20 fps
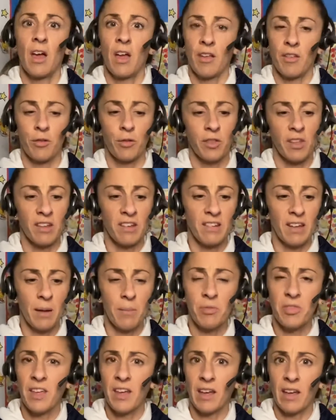So the
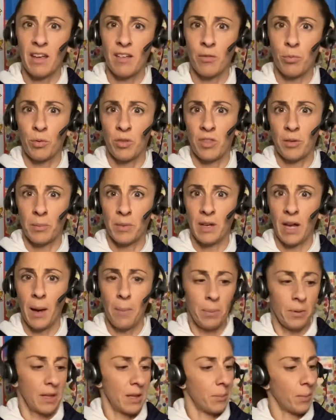same thing as with the
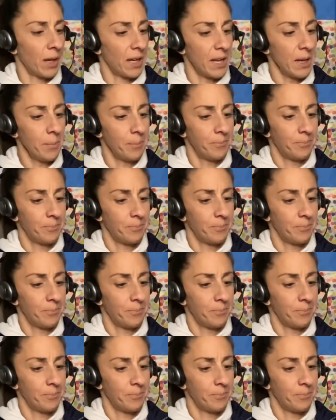Monopoly money.